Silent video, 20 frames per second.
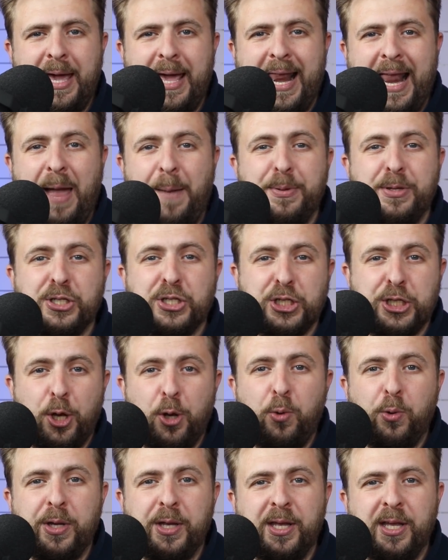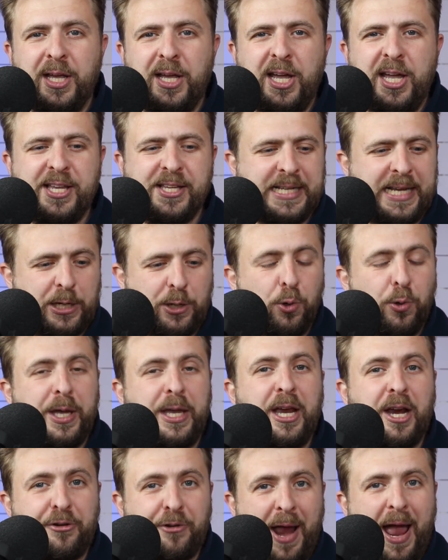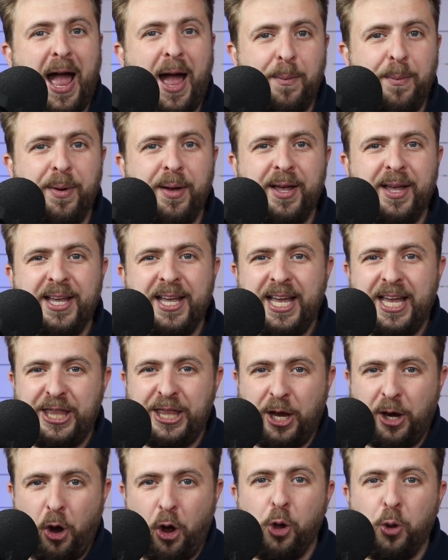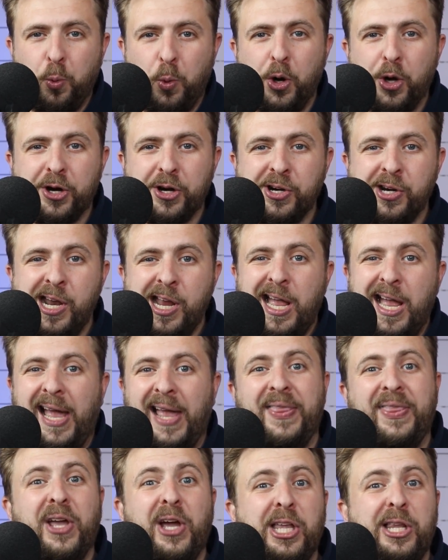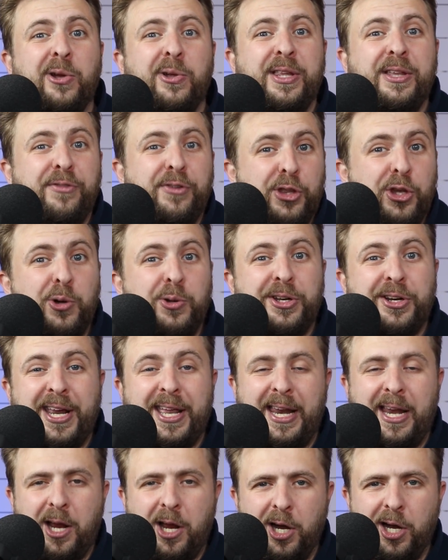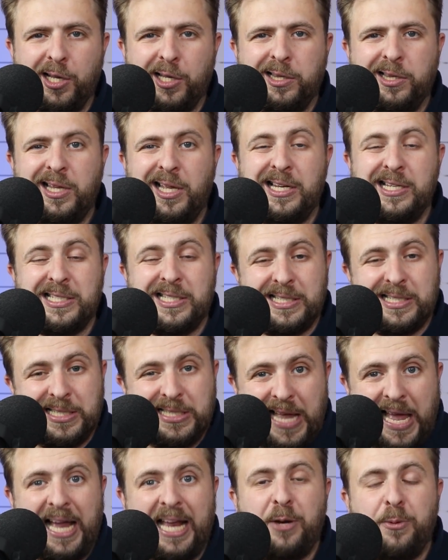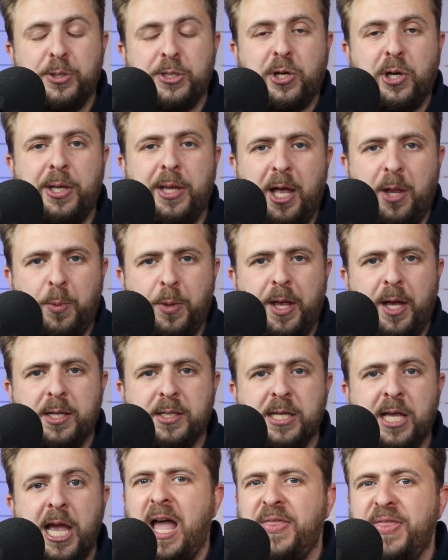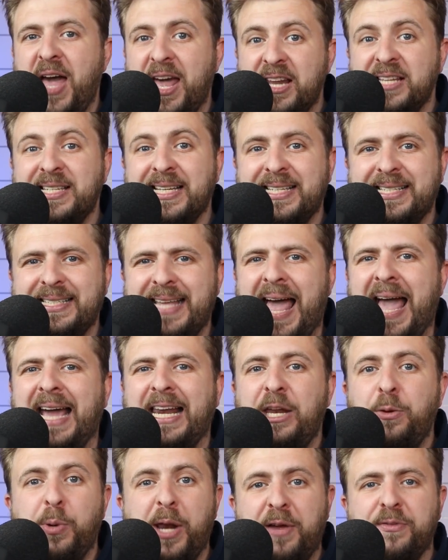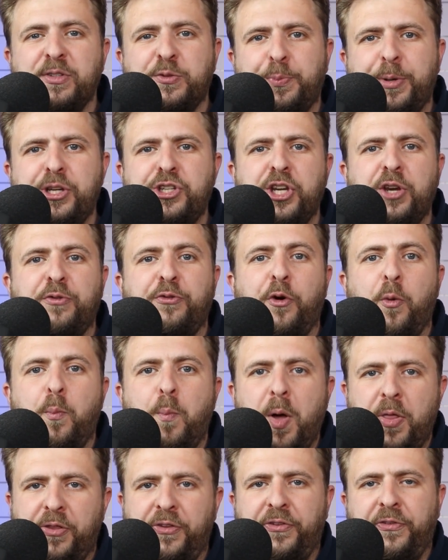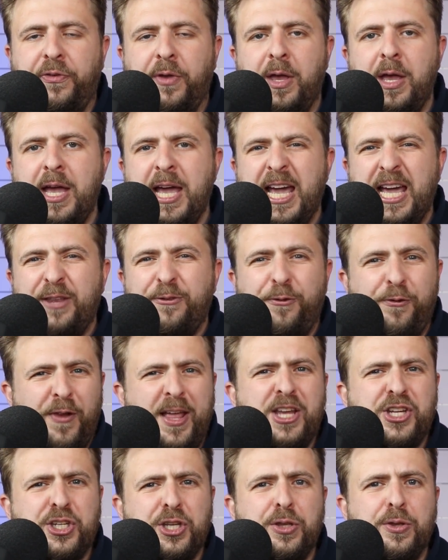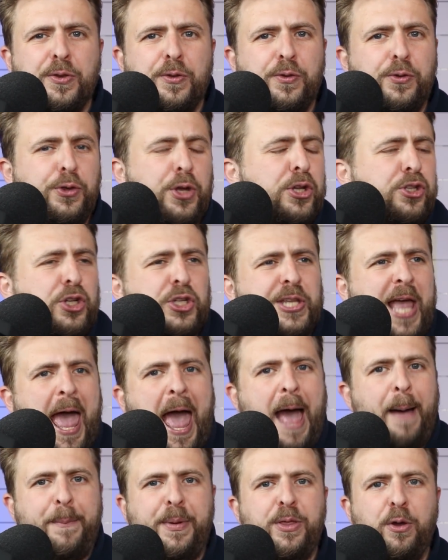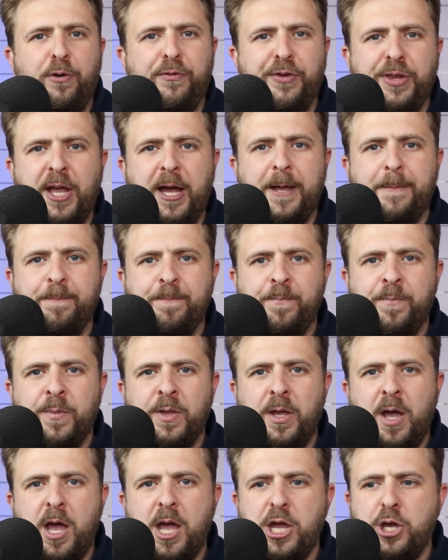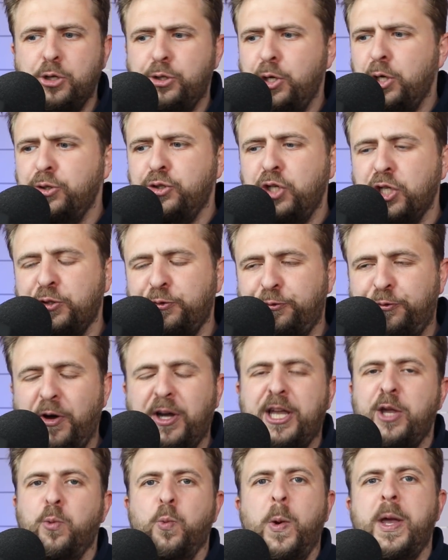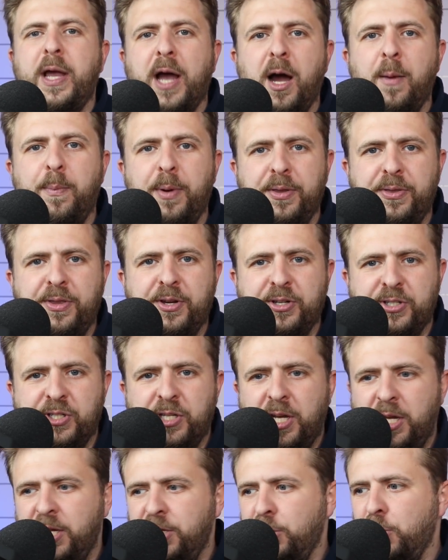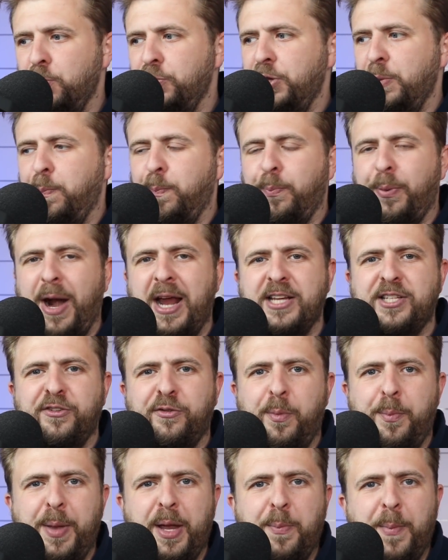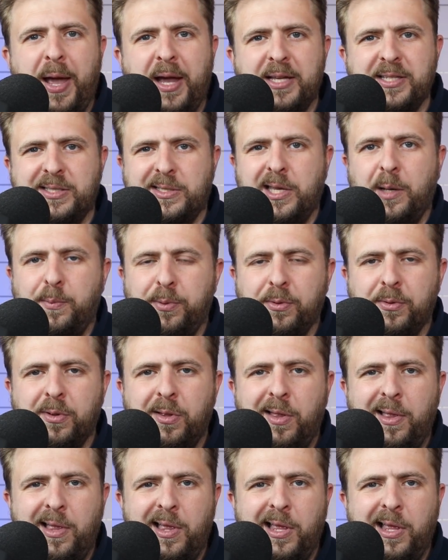It happens slowly. It's like cooking a crab in the cold water and they don't even know they're getting cooked. That is exactly what's going on with us. And that is exactly what I was preaching for months. Inflation don't just happen overnight. You don't just fucking wake up and there's, you know, the price of a Big Mac is double.